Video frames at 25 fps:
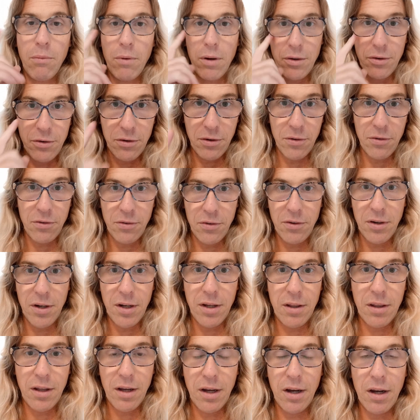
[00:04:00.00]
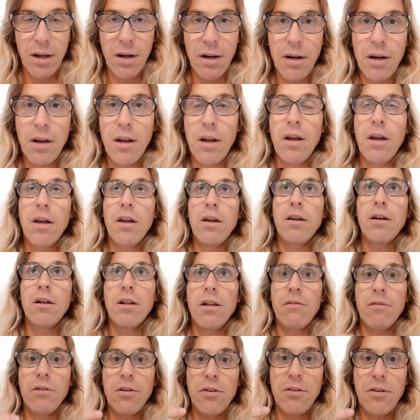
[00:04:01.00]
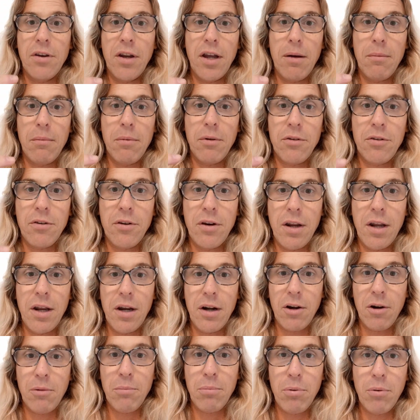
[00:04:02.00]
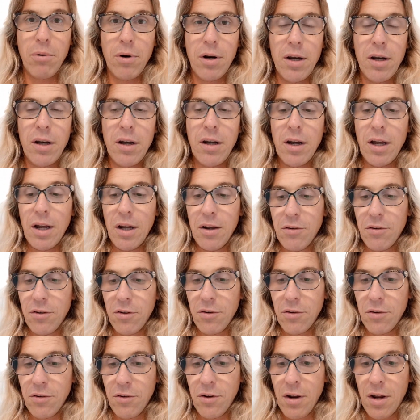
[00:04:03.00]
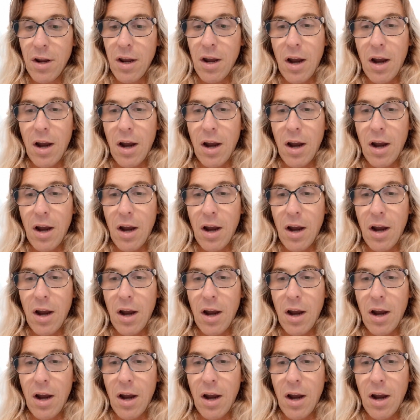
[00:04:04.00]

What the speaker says: once you see that, you'll have established an anchor point, and not just,